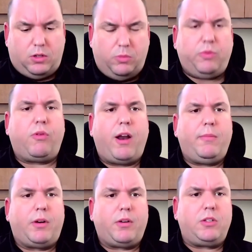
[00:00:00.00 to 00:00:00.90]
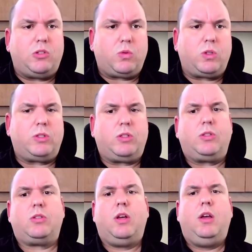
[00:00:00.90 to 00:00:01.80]
two primary
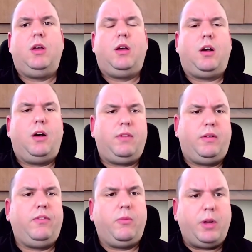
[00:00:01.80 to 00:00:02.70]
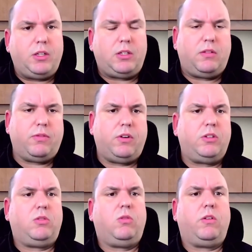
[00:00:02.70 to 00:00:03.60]
sources of information for any
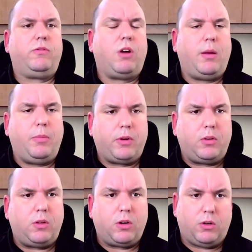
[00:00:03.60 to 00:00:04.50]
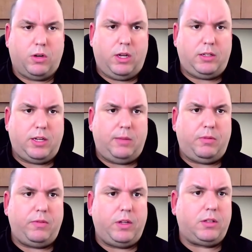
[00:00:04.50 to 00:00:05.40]
sort of tropical hurricane type
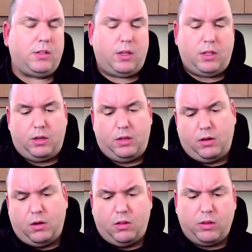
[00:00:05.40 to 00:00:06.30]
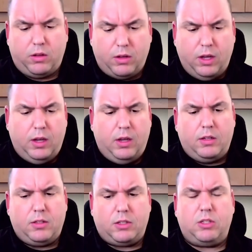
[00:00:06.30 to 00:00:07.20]
event, and and, and all the
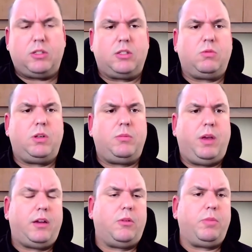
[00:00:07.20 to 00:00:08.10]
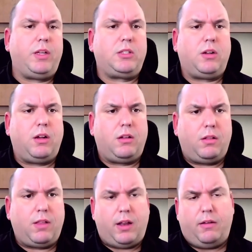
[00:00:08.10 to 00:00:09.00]
decisions we make are based on
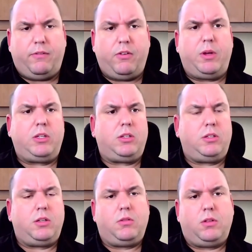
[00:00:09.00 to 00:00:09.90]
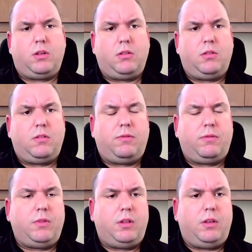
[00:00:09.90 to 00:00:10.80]
that information. You know the the
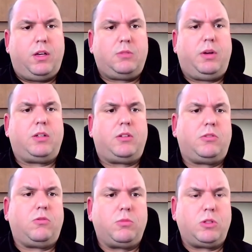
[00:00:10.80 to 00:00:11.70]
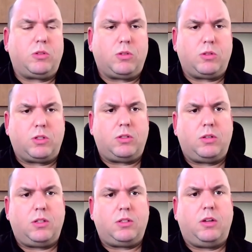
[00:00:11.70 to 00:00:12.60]
the expected storm surge and
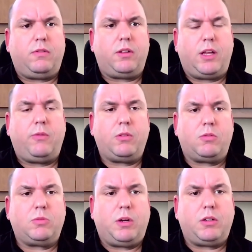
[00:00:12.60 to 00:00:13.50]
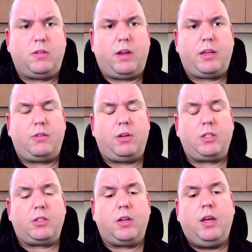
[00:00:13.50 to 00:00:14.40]
and stuff like that with respect to
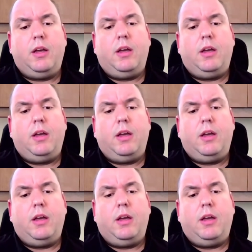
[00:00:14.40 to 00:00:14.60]
evacuation.